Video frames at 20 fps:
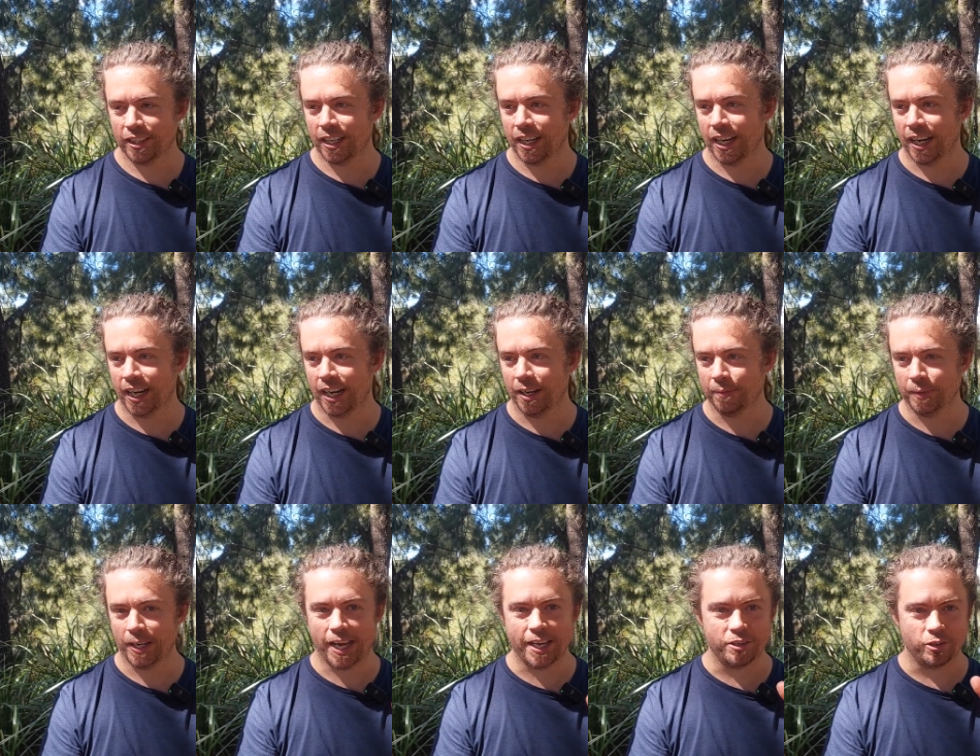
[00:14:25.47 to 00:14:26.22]

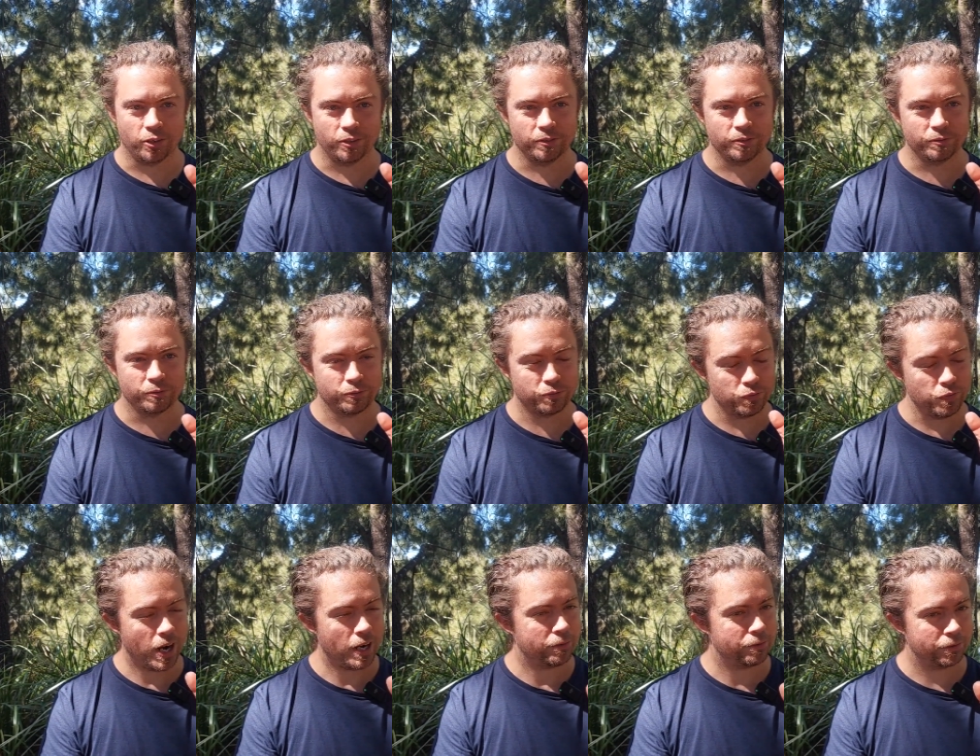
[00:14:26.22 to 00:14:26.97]
and
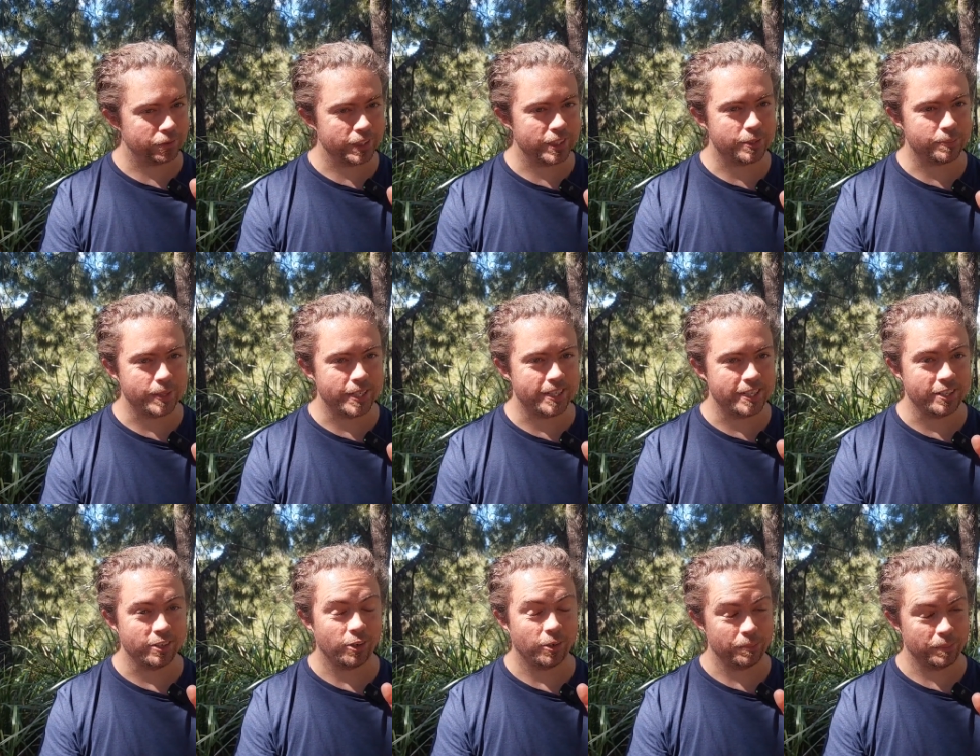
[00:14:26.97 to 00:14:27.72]
roughly
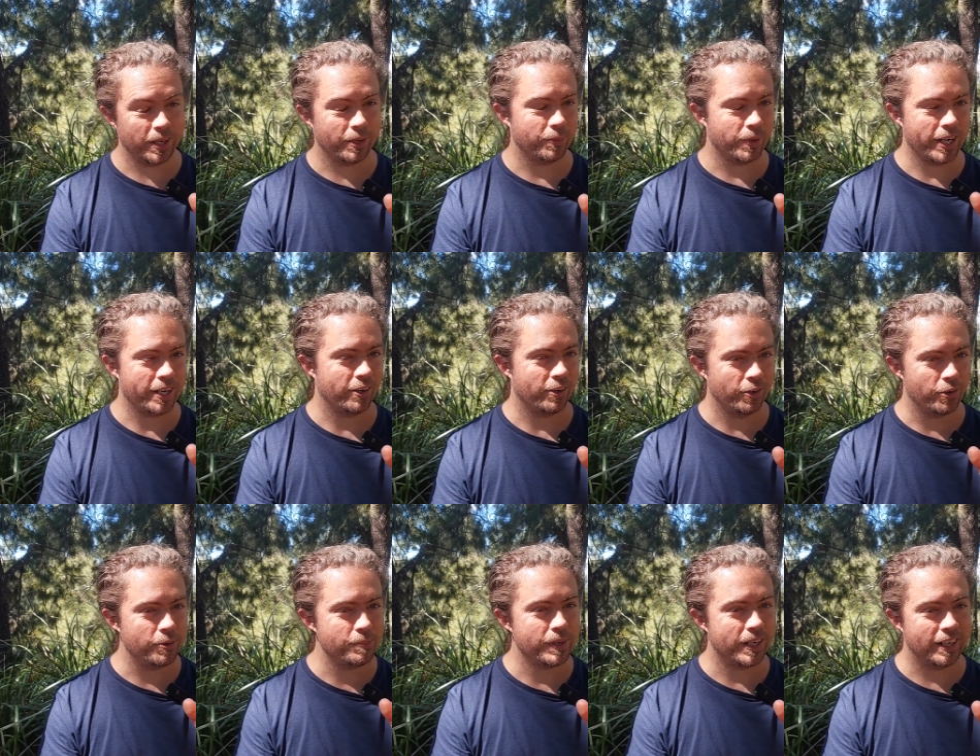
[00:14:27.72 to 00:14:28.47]
speaking on my way
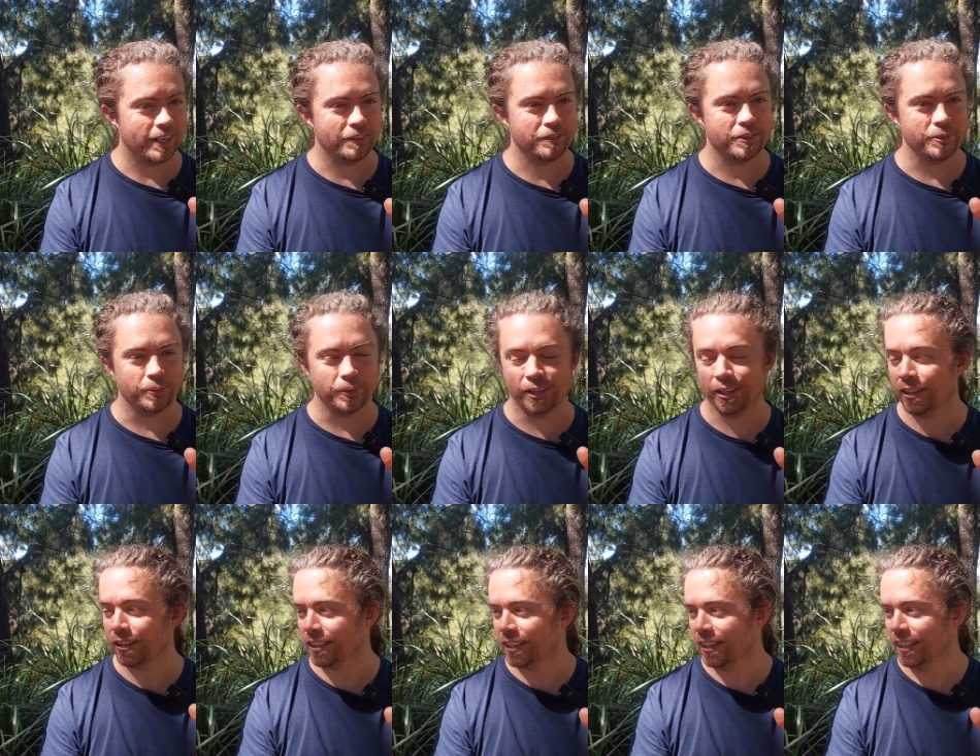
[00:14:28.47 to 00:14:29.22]
home after
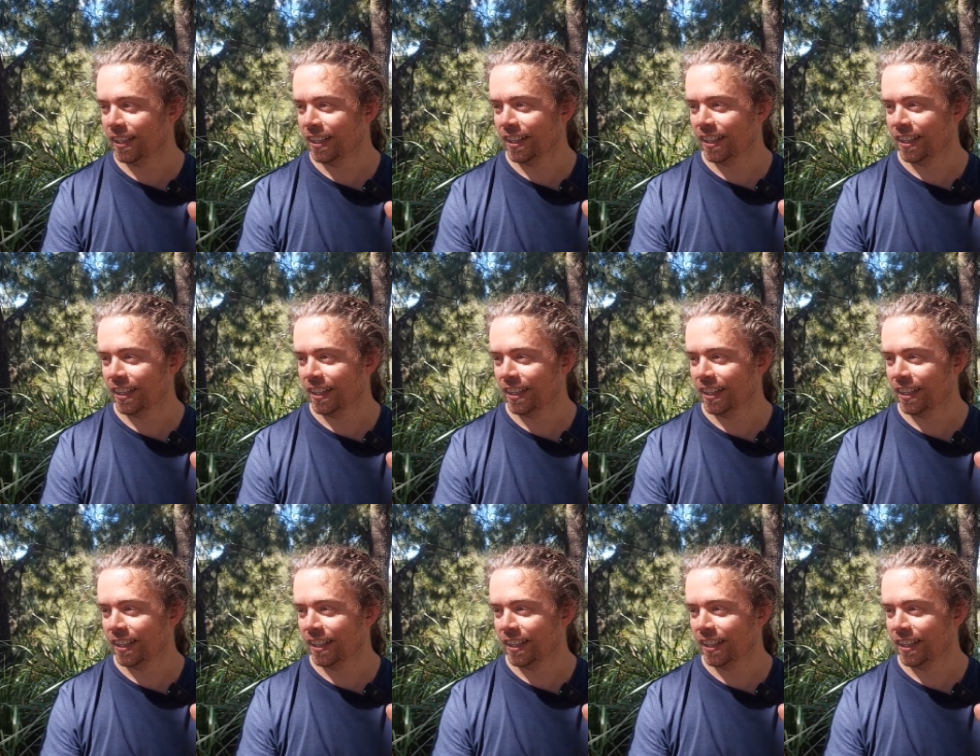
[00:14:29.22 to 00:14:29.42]
work